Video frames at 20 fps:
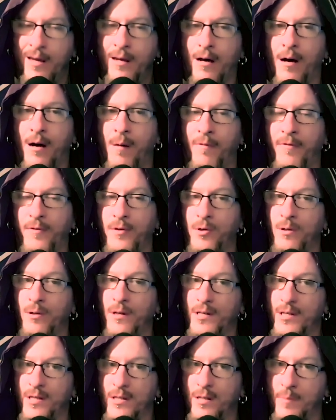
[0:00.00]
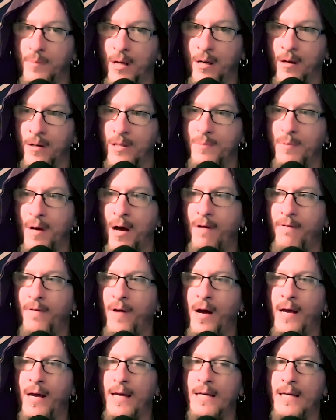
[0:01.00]
uh, if you do listen to me on
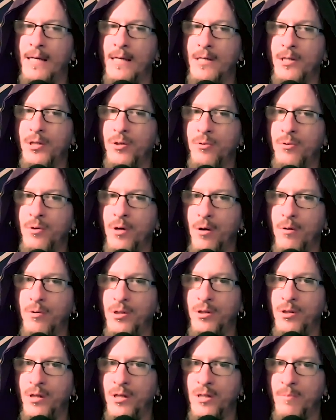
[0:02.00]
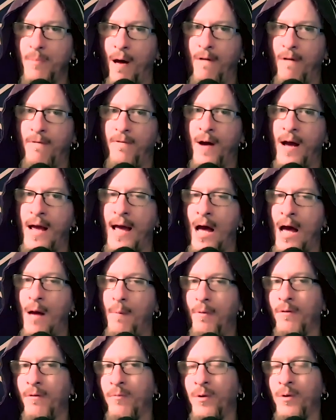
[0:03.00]
Spotify, is to go to the Spotify
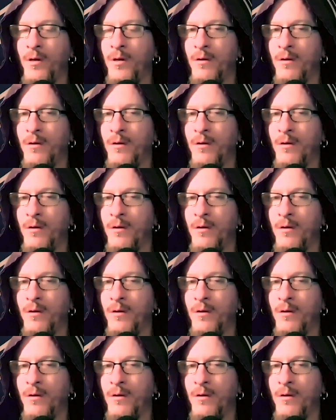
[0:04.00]
app, and when